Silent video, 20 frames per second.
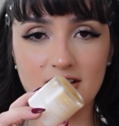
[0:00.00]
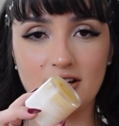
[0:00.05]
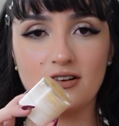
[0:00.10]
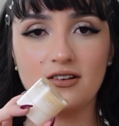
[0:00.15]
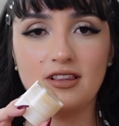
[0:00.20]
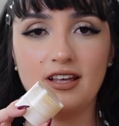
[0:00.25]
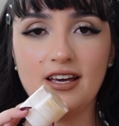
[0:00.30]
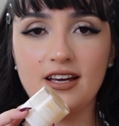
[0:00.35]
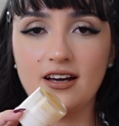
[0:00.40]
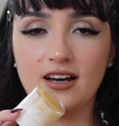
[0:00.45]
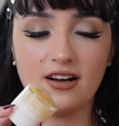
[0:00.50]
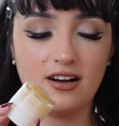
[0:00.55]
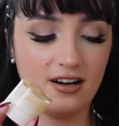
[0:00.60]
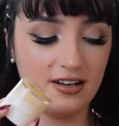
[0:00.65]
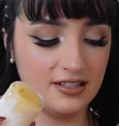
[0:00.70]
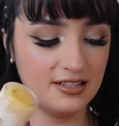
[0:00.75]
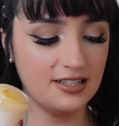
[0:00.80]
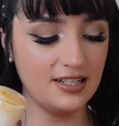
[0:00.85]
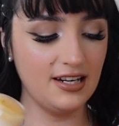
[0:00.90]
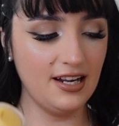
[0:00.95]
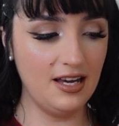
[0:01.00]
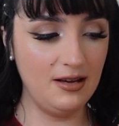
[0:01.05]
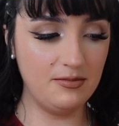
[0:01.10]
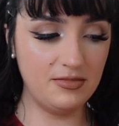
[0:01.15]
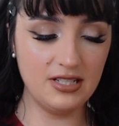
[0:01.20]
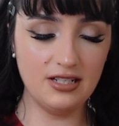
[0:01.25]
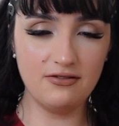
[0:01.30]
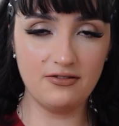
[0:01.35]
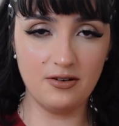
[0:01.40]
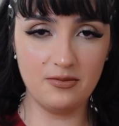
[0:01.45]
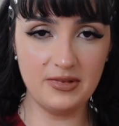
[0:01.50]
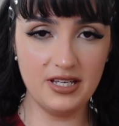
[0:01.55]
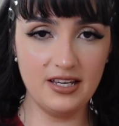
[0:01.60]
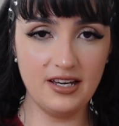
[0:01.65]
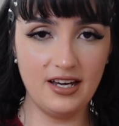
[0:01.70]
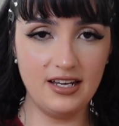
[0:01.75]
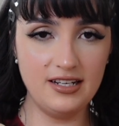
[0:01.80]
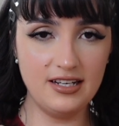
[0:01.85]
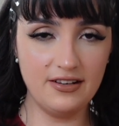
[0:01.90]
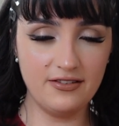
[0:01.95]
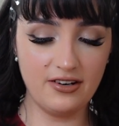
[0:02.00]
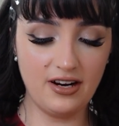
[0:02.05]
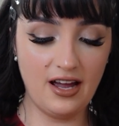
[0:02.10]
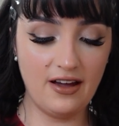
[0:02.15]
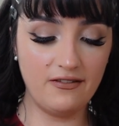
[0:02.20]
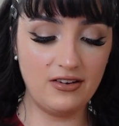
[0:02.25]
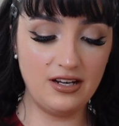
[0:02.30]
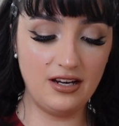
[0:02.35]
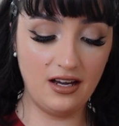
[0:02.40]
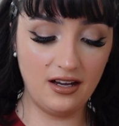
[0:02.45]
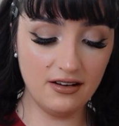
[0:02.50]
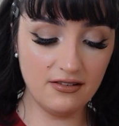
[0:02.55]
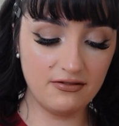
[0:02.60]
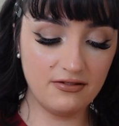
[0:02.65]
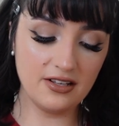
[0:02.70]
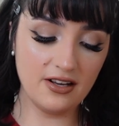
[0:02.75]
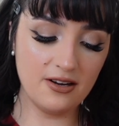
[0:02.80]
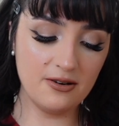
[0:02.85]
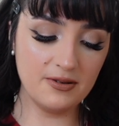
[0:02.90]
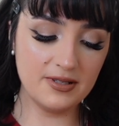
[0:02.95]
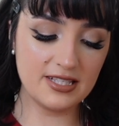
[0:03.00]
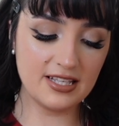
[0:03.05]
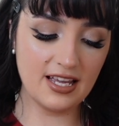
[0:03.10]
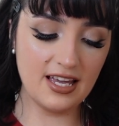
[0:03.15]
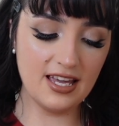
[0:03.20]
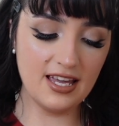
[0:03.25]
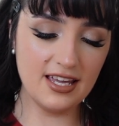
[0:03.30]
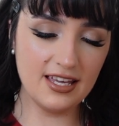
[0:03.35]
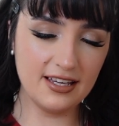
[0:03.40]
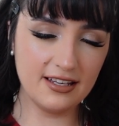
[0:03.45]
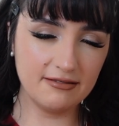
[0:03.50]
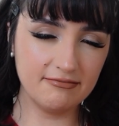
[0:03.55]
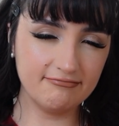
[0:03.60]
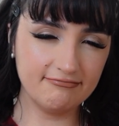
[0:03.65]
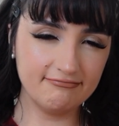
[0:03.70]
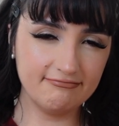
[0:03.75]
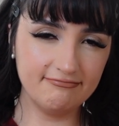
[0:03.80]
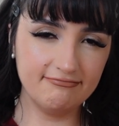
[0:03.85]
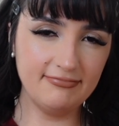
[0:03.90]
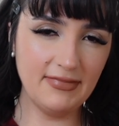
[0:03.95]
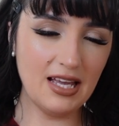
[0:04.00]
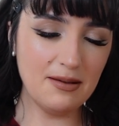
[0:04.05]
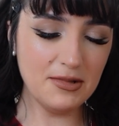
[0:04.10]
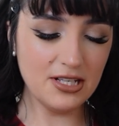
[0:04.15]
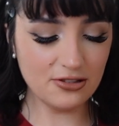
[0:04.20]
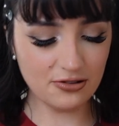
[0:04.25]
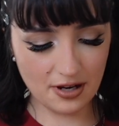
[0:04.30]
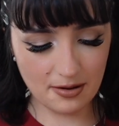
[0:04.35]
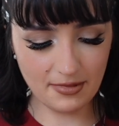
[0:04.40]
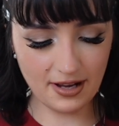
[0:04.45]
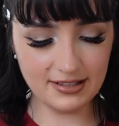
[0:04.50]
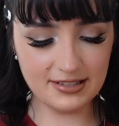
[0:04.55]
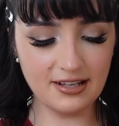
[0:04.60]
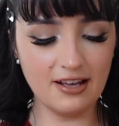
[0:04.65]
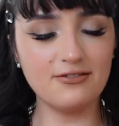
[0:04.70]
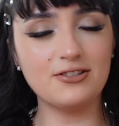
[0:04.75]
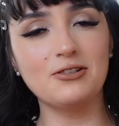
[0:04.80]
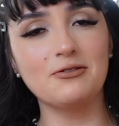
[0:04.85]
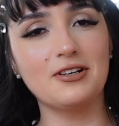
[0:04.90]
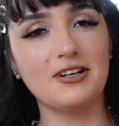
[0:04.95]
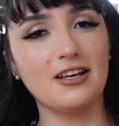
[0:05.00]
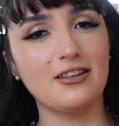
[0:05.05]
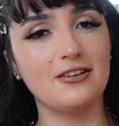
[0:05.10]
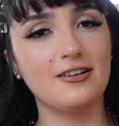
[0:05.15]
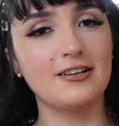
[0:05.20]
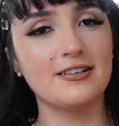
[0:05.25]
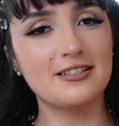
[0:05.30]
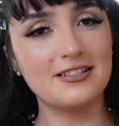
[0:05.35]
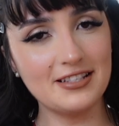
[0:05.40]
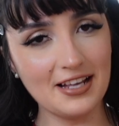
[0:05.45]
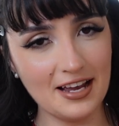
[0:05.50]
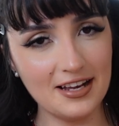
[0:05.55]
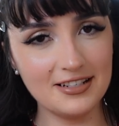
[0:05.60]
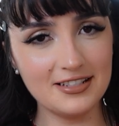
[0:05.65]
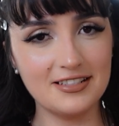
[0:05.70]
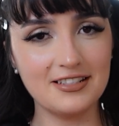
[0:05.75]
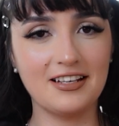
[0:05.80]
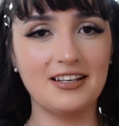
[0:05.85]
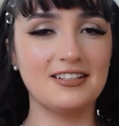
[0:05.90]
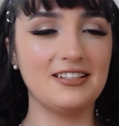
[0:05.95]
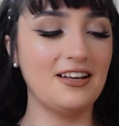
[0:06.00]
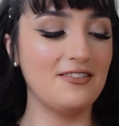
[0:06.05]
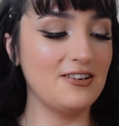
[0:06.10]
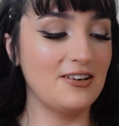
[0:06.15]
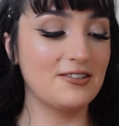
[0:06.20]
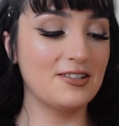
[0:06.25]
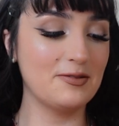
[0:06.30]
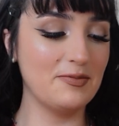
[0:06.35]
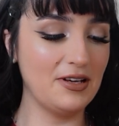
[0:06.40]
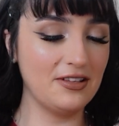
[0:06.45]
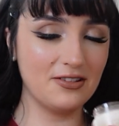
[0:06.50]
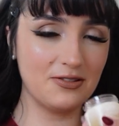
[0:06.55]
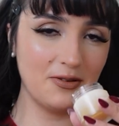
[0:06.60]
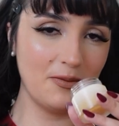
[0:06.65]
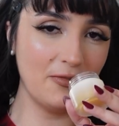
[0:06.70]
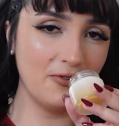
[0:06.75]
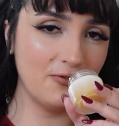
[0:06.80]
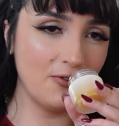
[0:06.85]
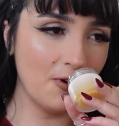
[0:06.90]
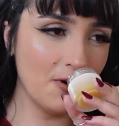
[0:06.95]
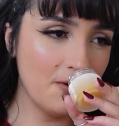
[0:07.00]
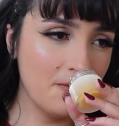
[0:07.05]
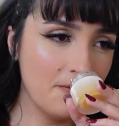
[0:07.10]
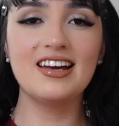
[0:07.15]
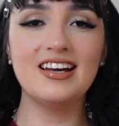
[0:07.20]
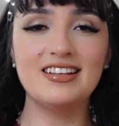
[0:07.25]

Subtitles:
are like a constant empty for me. I never have enough, so I was like, let me treat myself to another scent because I've never smelled this one before.